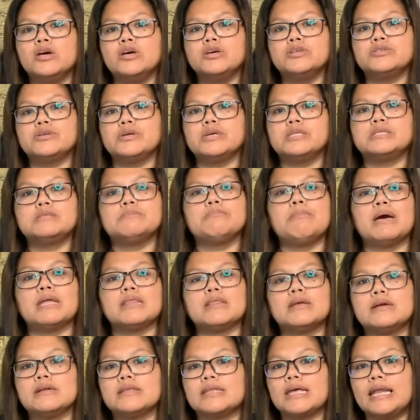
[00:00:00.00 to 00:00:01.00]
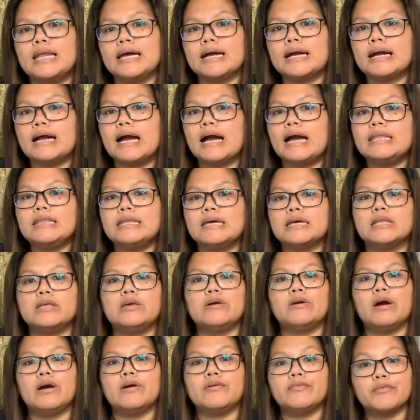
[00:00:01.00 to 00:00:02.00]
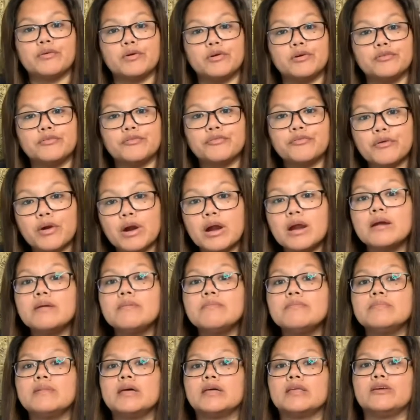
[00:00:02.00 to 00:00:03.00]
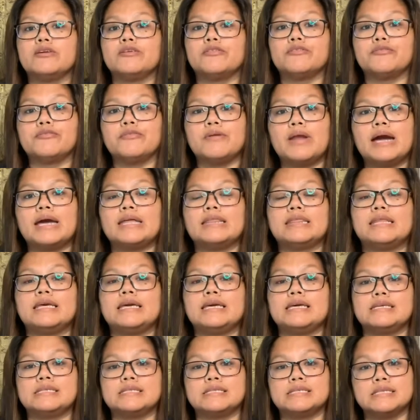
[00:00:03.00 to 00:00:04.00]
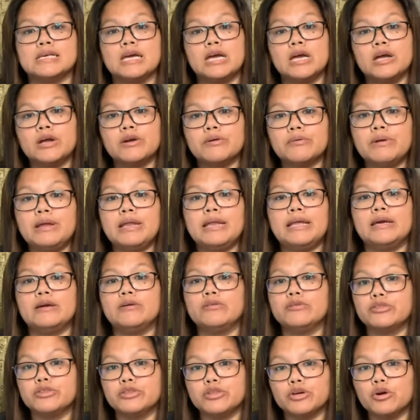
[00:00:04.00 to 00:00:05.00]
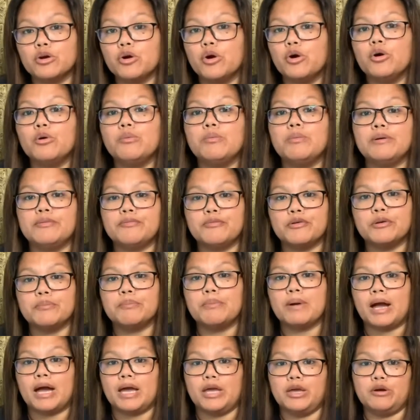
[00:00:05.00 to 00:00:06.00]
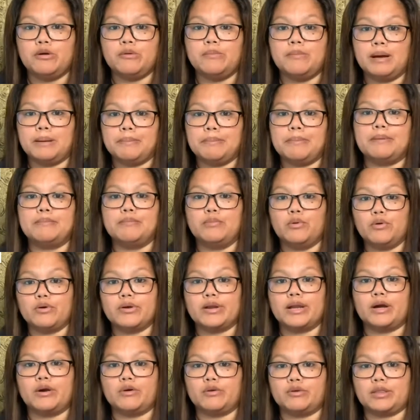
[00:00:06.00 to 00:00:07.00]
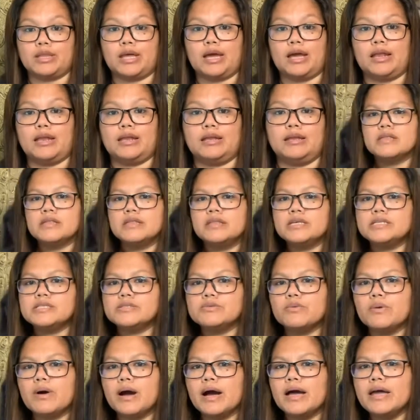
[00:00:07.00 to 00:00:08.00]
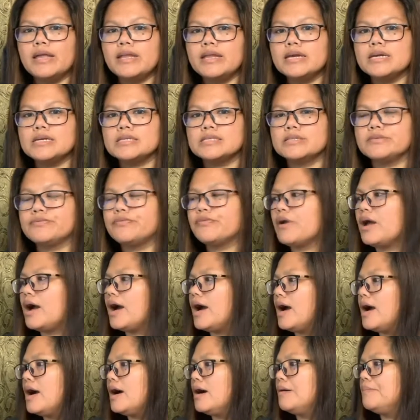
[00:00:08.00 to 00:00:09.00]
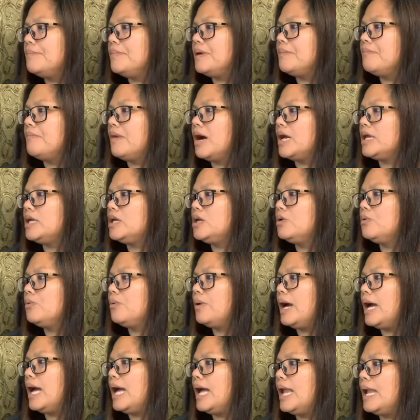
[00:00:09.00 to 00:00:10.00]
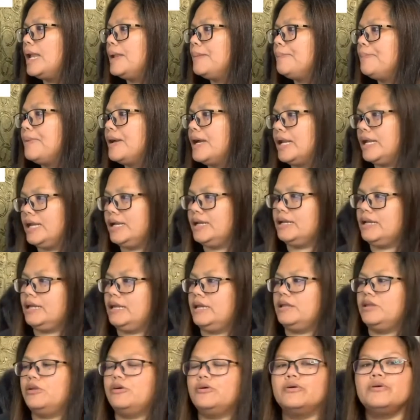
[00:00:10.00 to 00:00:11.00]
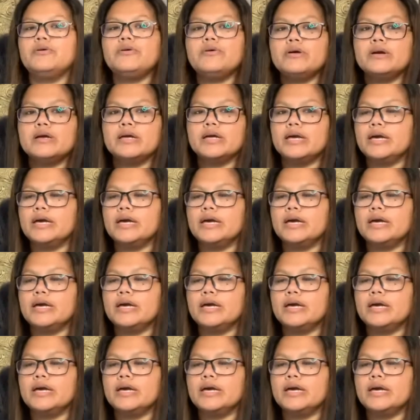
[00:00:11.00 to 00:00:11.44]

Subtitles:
So it's better talaga that you have confirmed that your flight is really good to go before pa kayo magpa-book ng hotel. This one is from Emmanuel Peregrino.